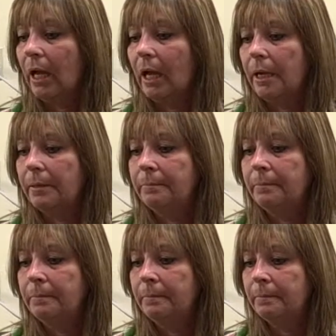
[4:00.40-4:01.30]

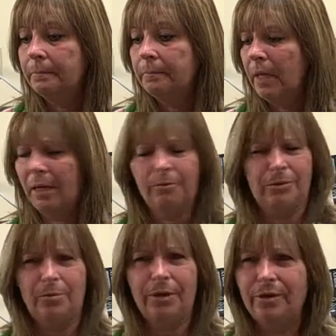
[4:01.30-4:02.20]
And it
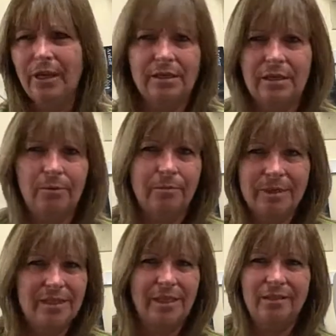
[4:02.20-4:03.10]
was weird things that were
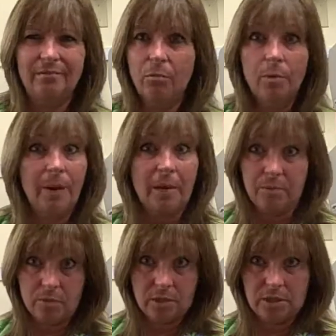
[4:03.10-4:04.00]
missing. More
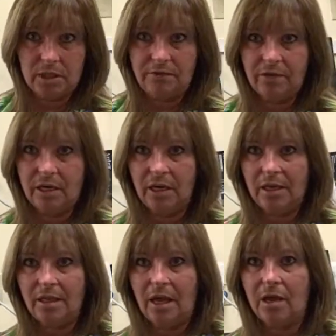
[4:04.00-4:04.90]
paperwork stuff than
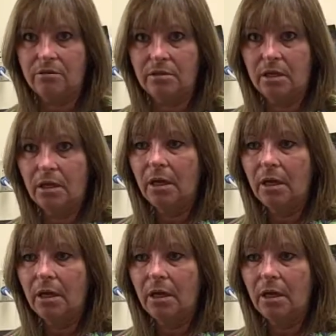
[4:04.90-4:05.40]
anything else.